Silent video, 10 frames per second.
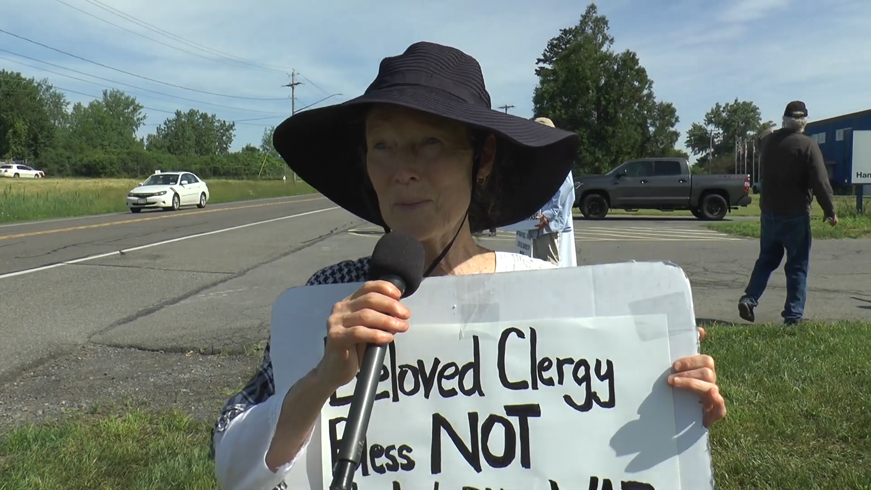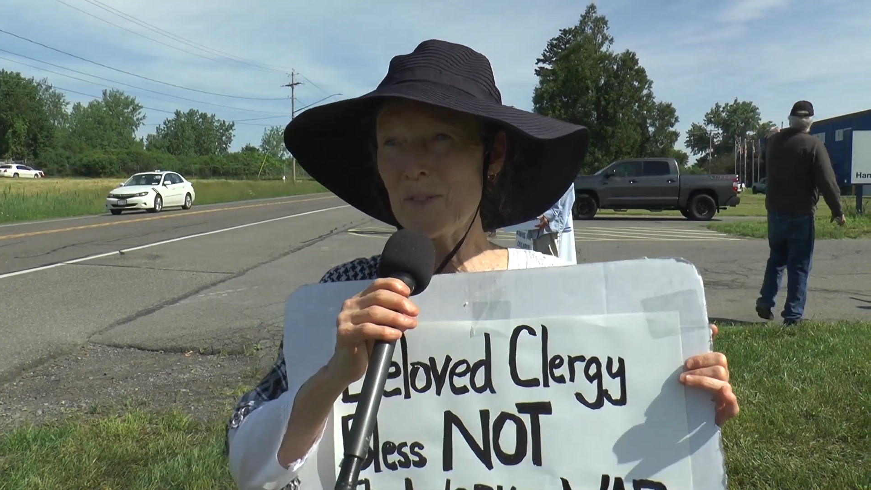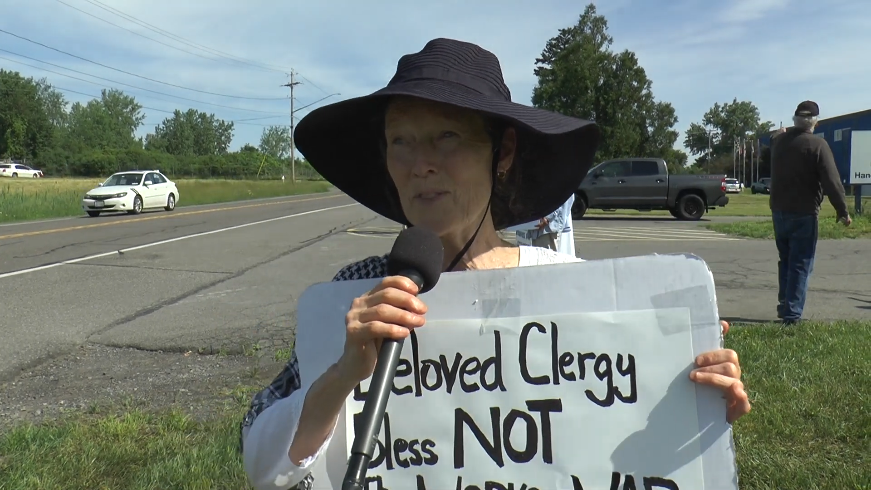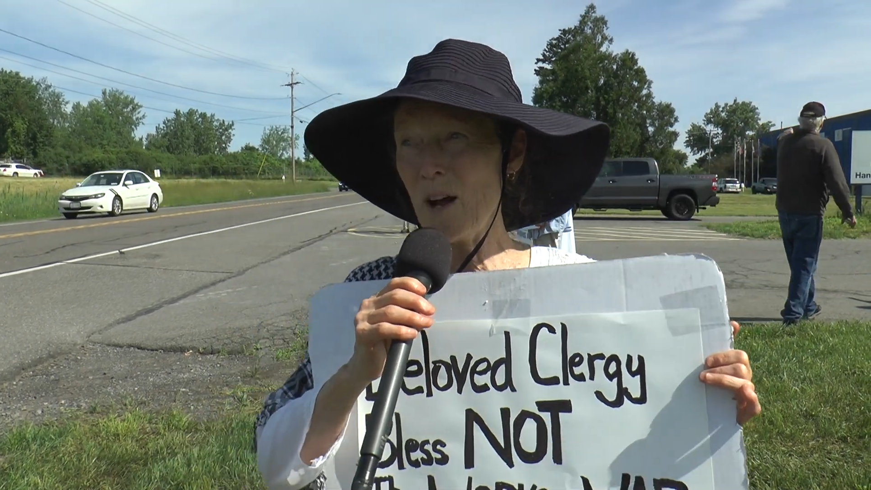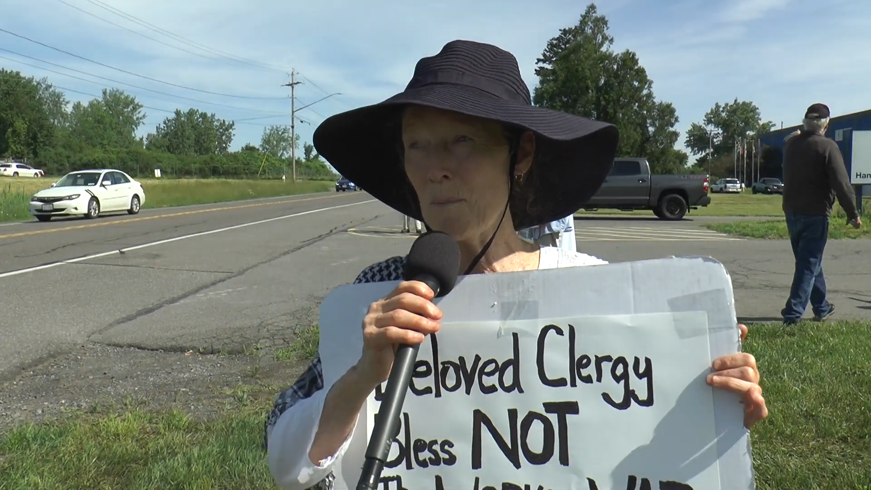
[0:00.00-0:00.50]

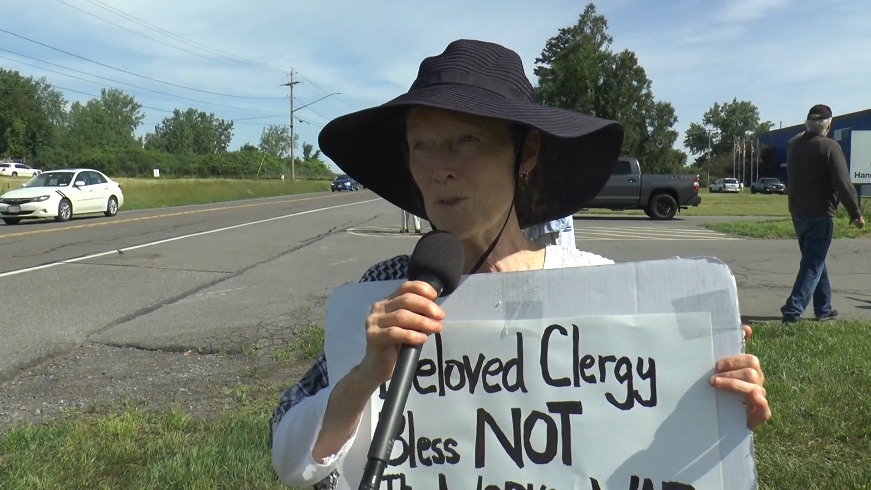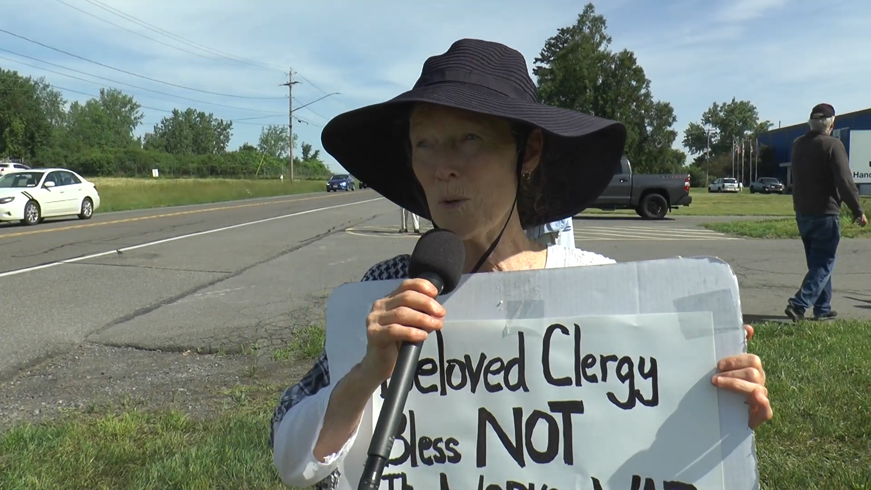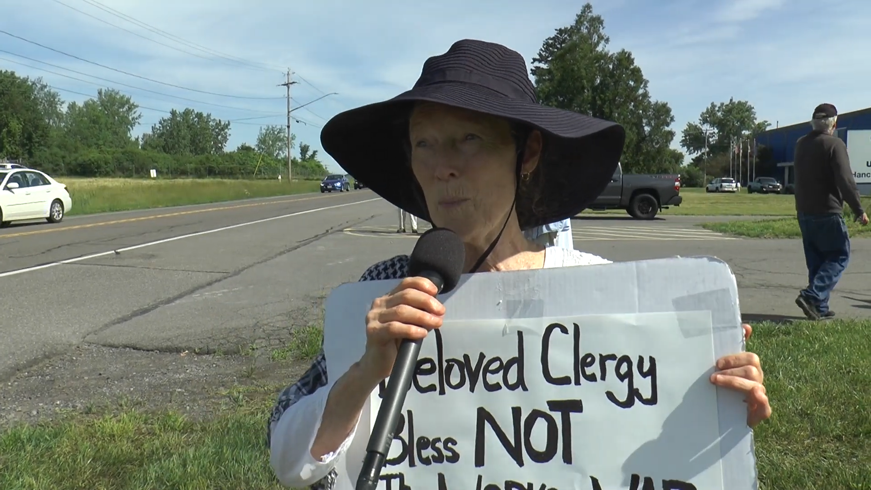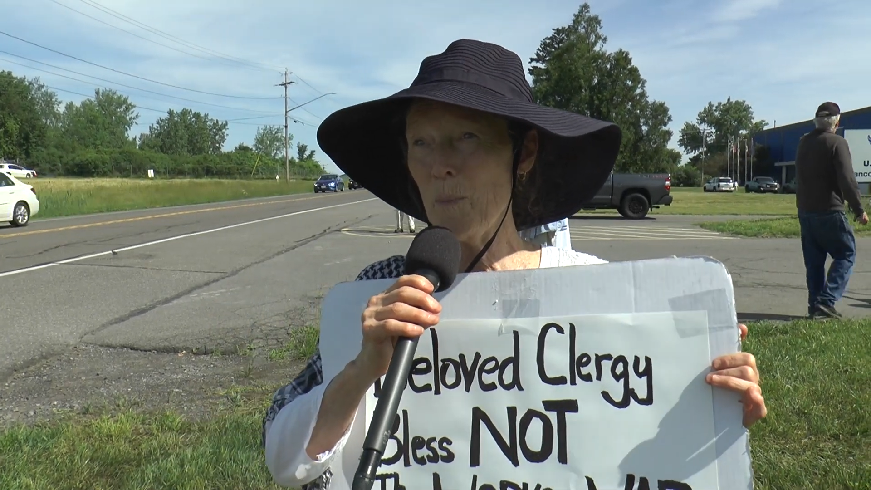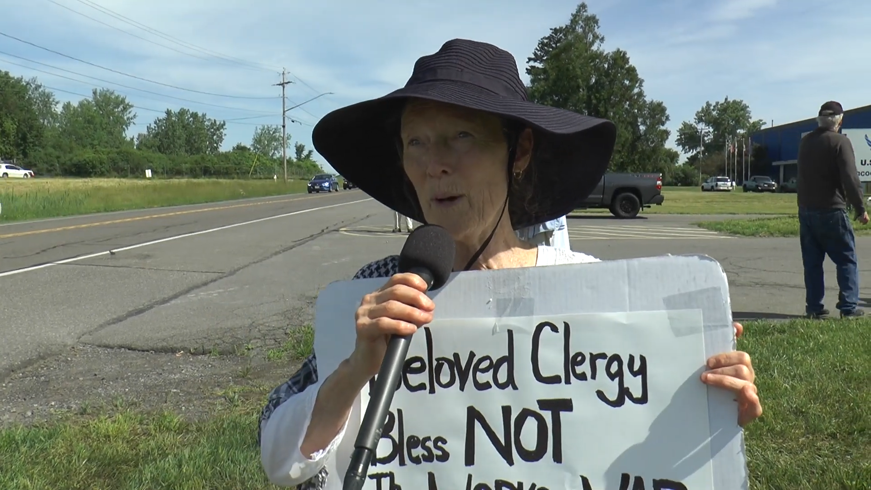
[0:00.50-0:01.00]
we've come
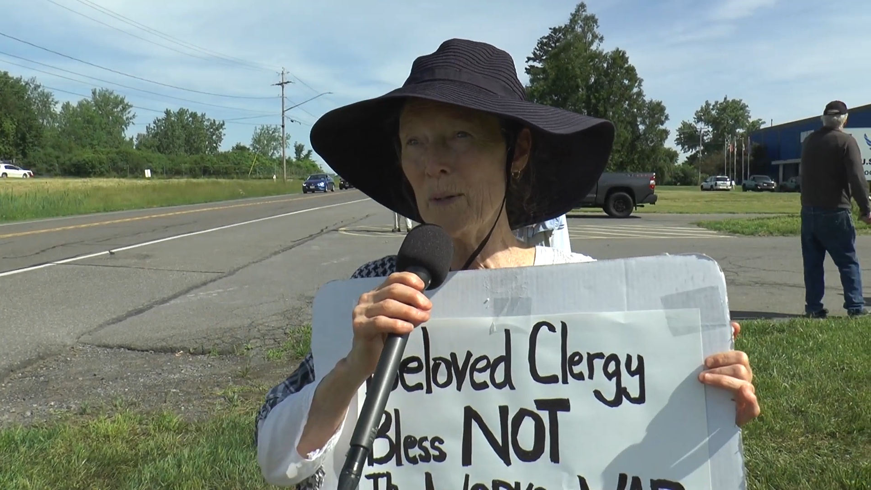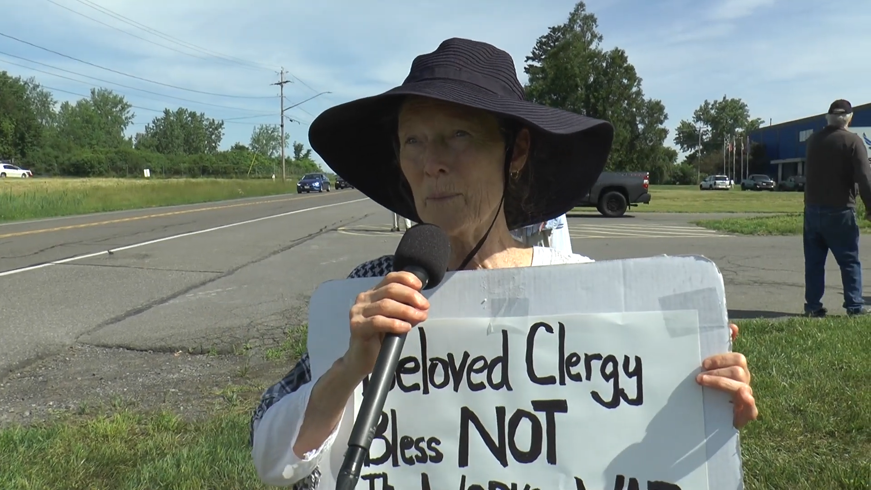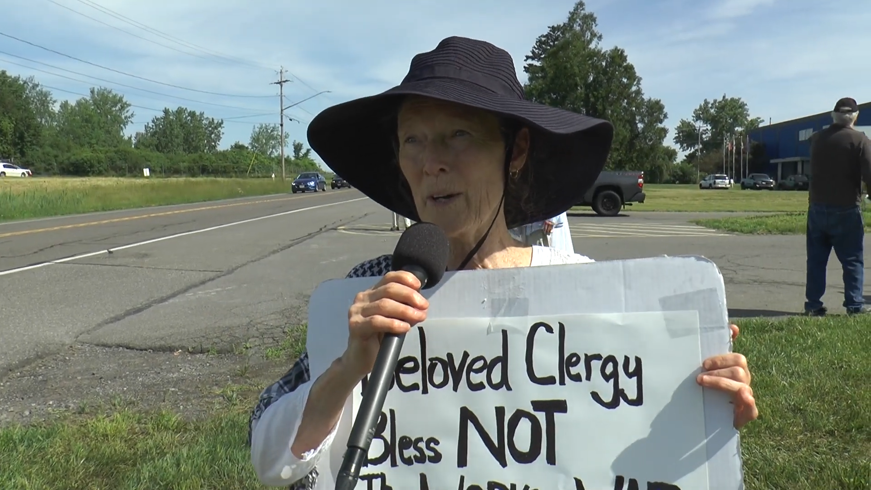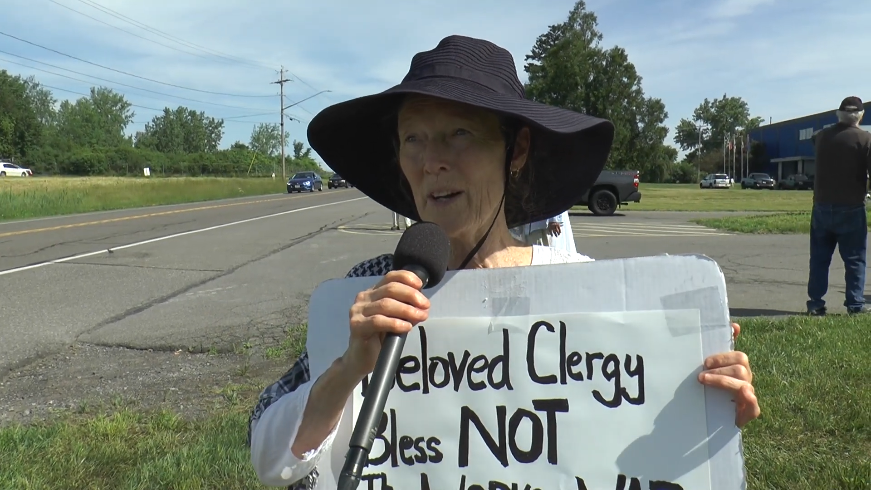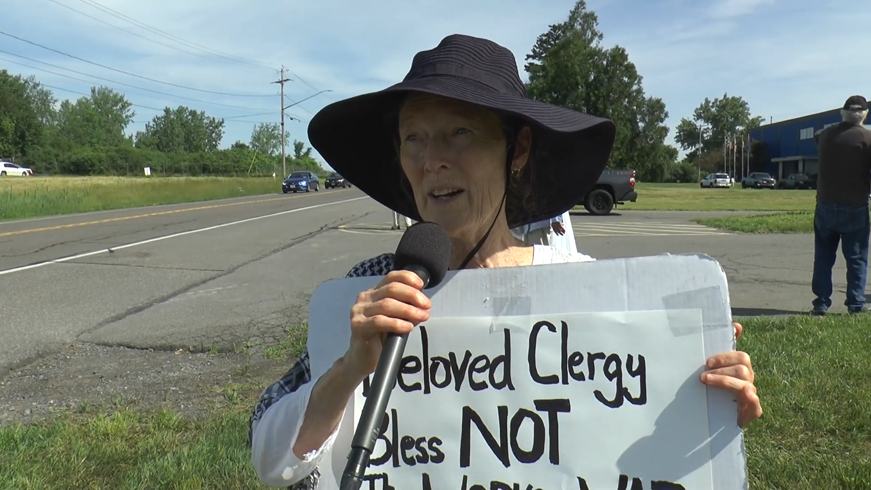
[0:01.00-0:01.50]
to a point
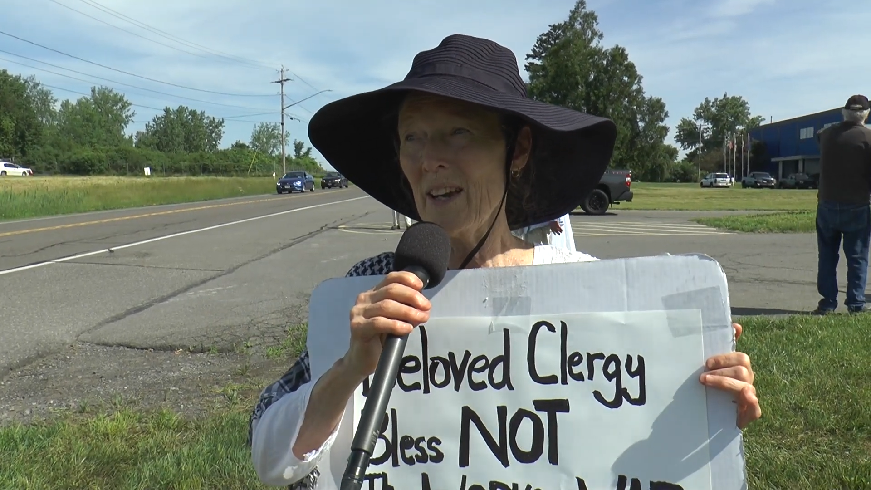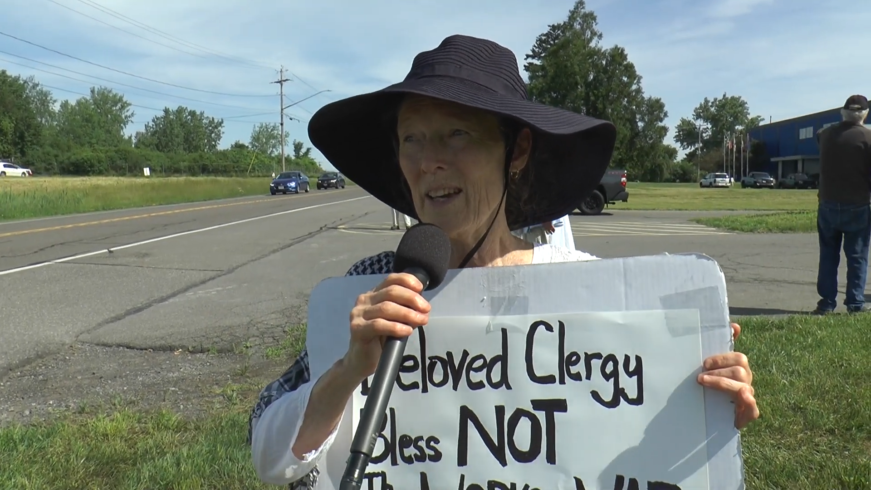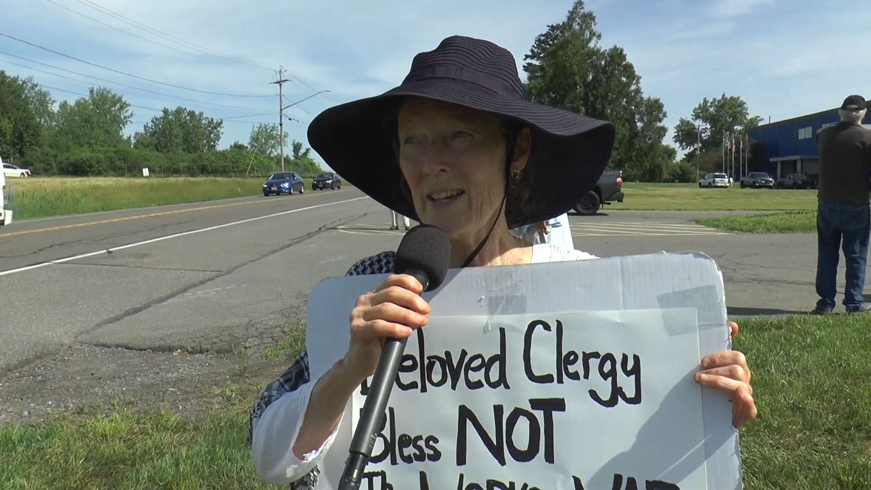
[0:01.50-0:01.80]
where